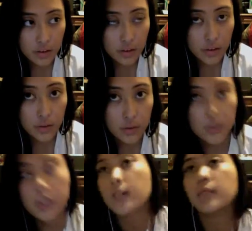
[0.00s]
through
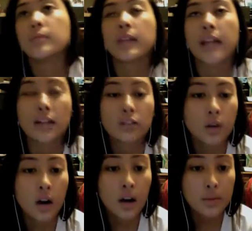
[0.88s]
um, an
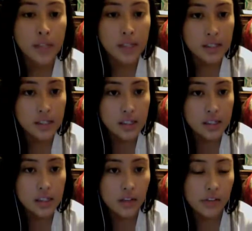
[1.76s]
actual object
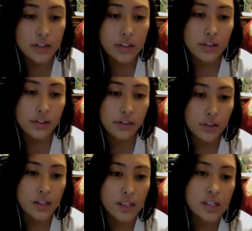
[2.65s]
instead of using your
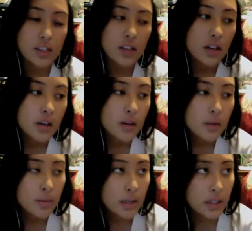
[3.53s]
voice.
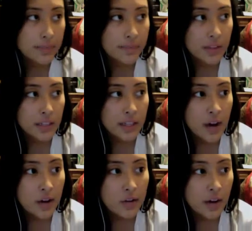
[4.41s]
But
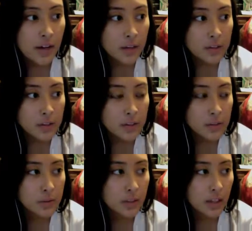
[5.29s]
now I
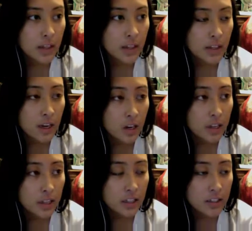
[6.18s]
also think that
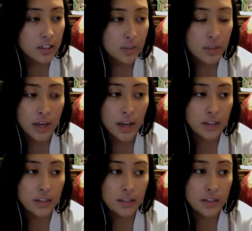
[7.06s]
art could be
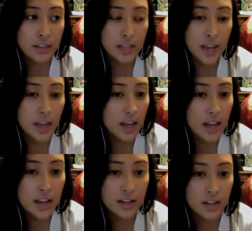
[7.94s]
actually
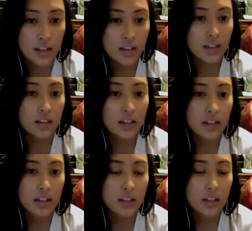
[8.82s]
anything.
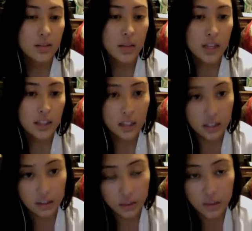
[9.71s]
could be anything
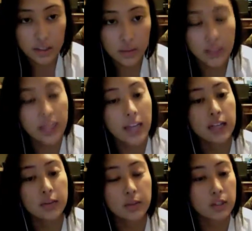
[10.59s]
in the world, and we
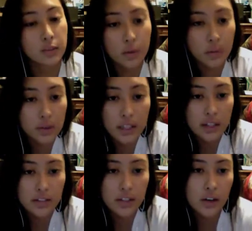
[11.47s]
can't. We we wouldn't
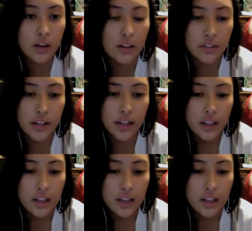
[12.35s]
even know if like